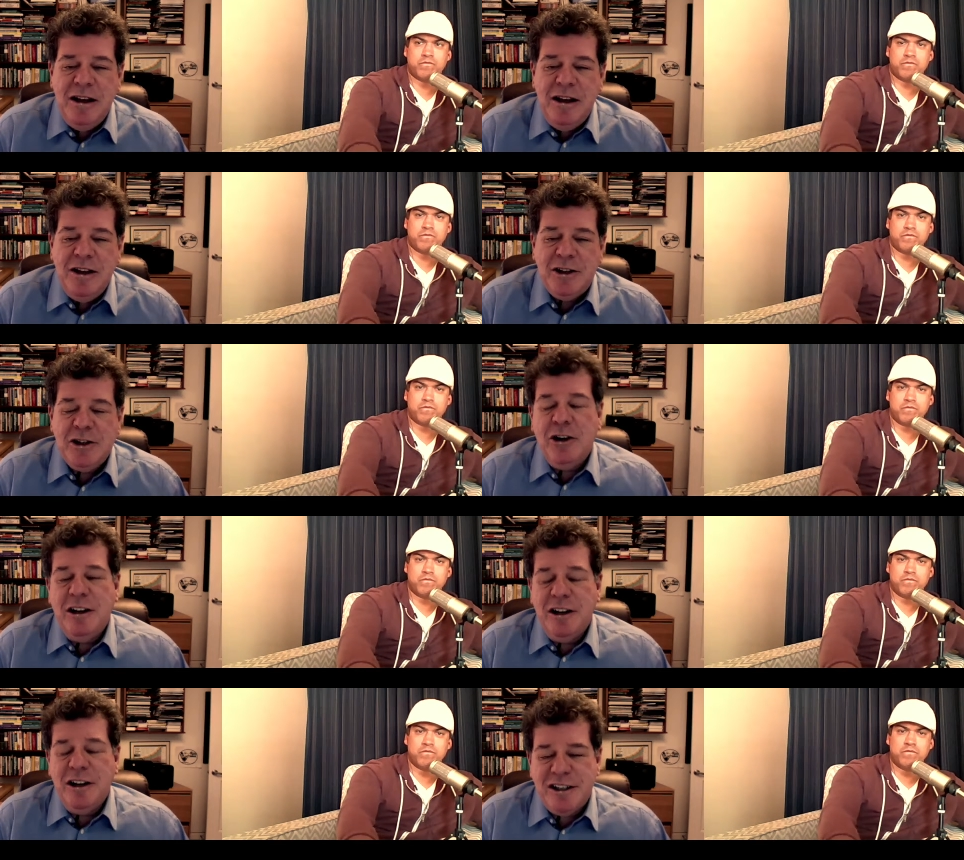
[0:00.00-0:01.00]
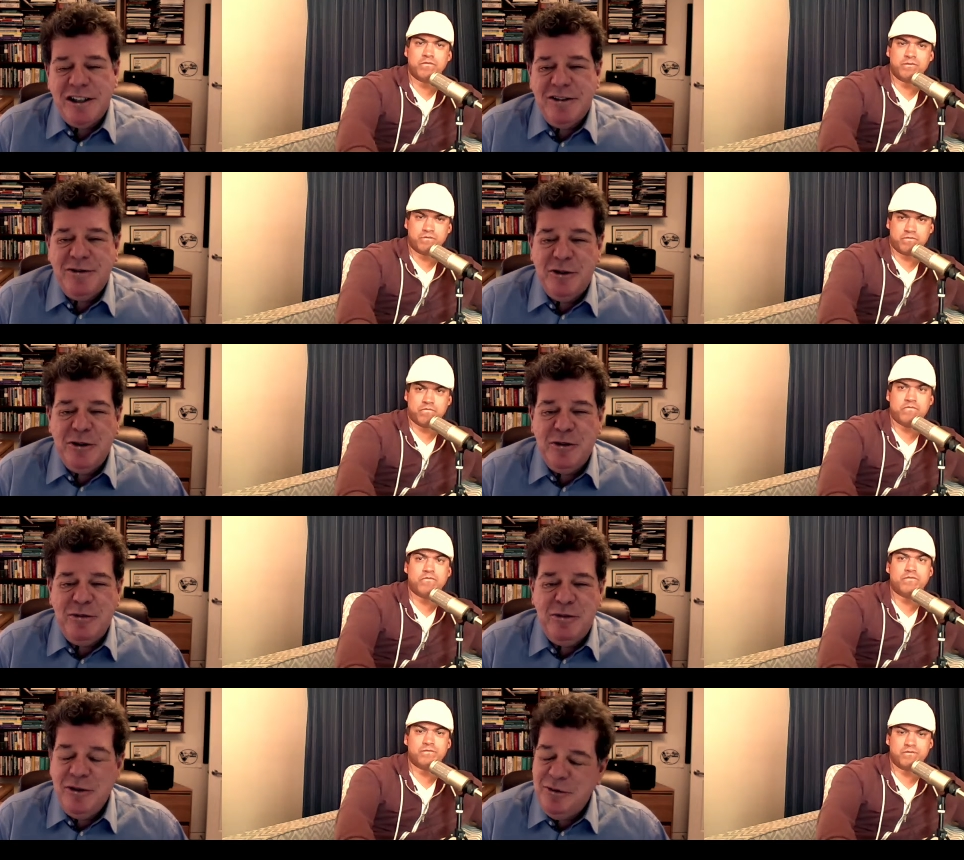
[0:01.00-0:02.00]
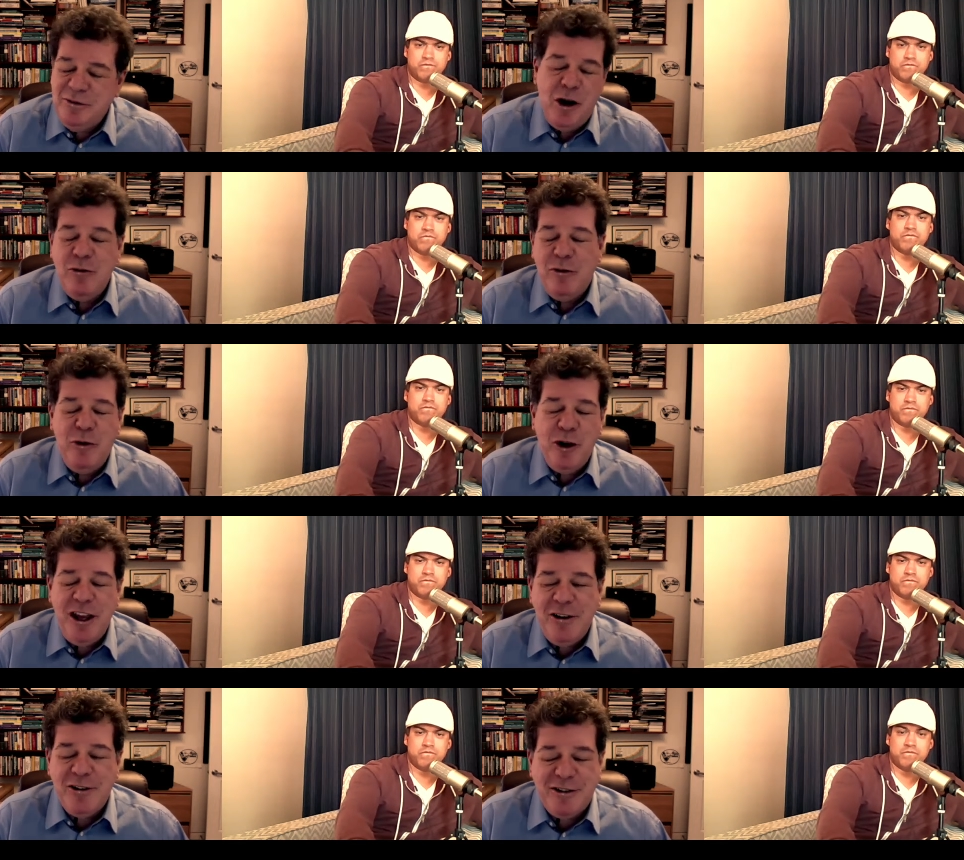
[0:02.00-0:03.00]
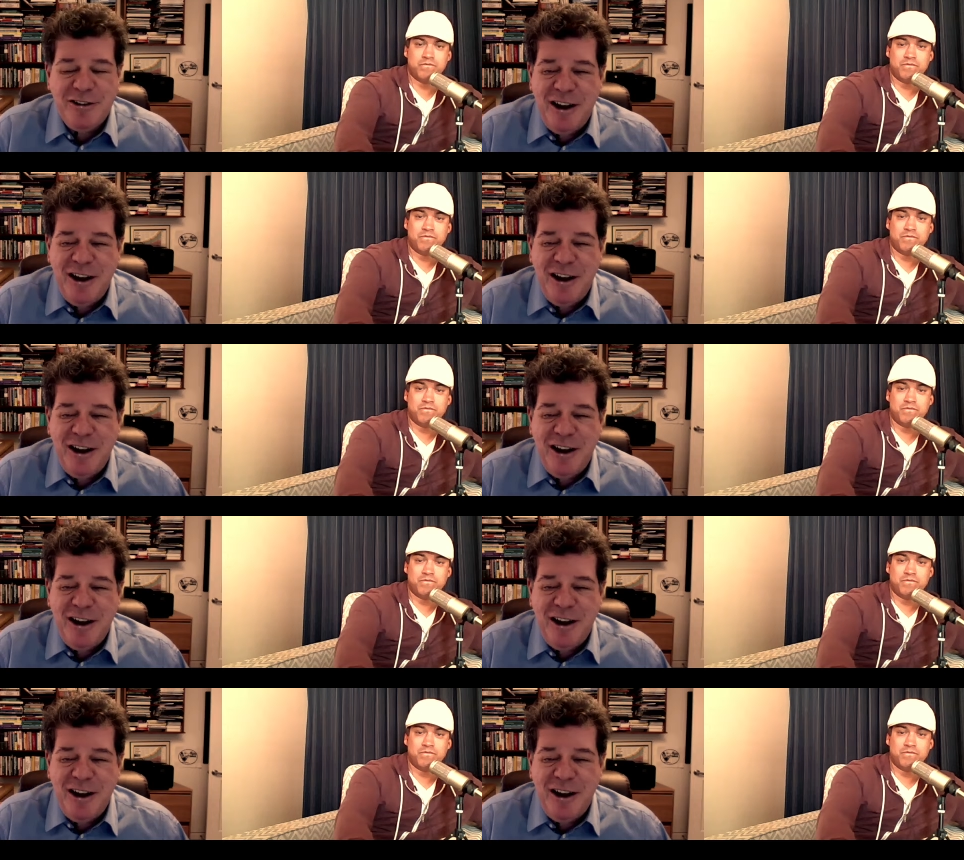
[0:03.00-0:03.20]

Speaker 1: journalist for over 40 years.